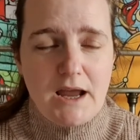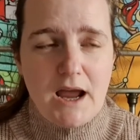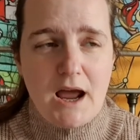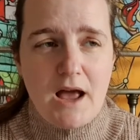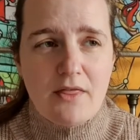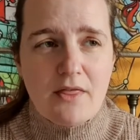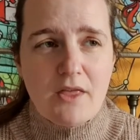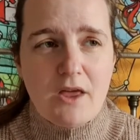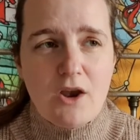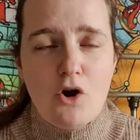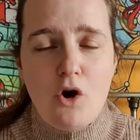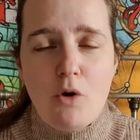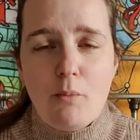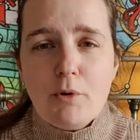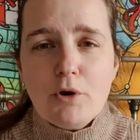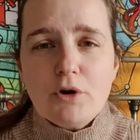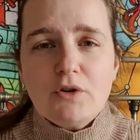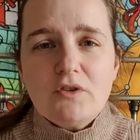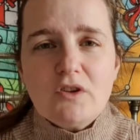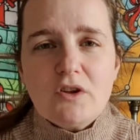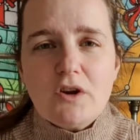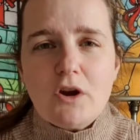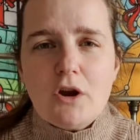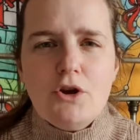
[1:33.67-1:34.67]
And they're not
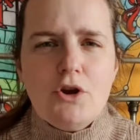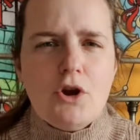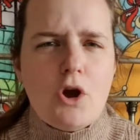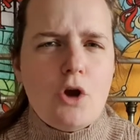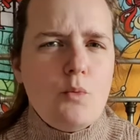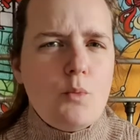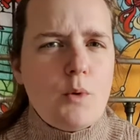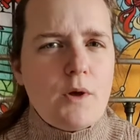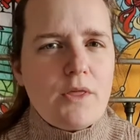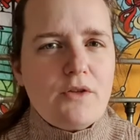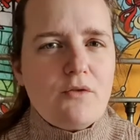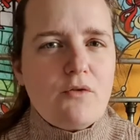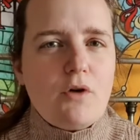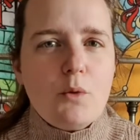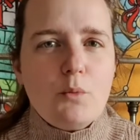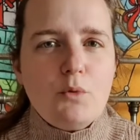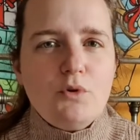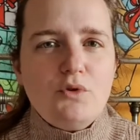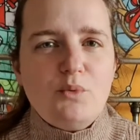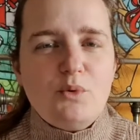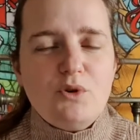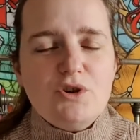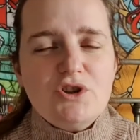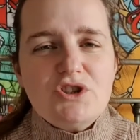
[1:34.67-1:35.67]
books that I know whether I
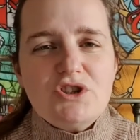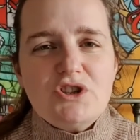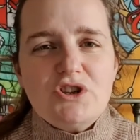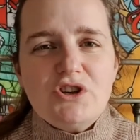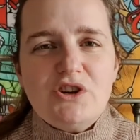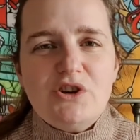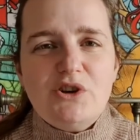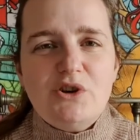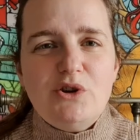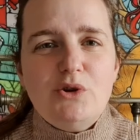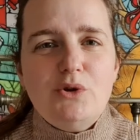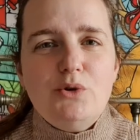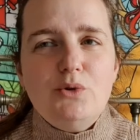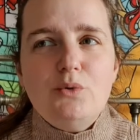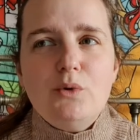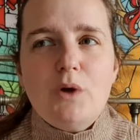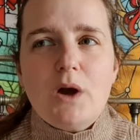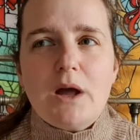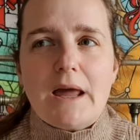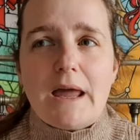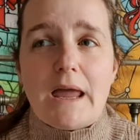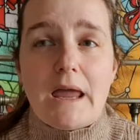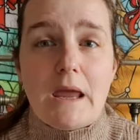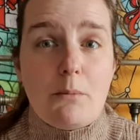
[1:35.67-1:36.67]
would want to
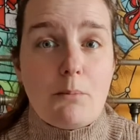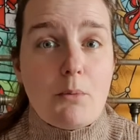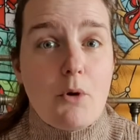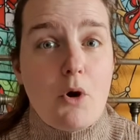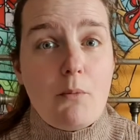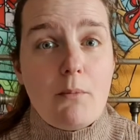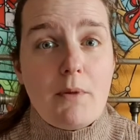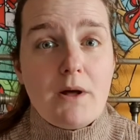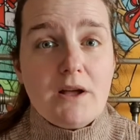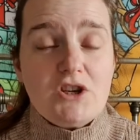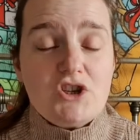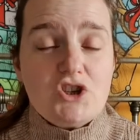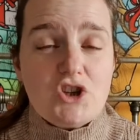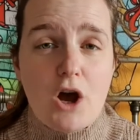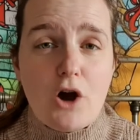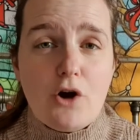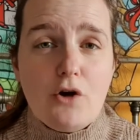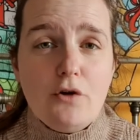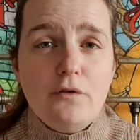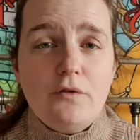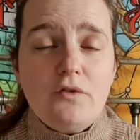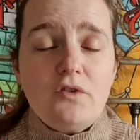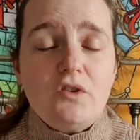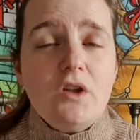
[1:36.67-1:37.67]
keep on my
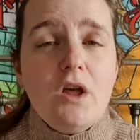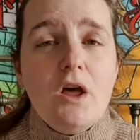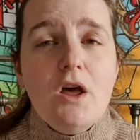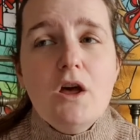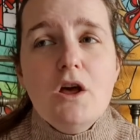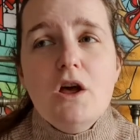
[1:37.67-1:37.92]
shelves.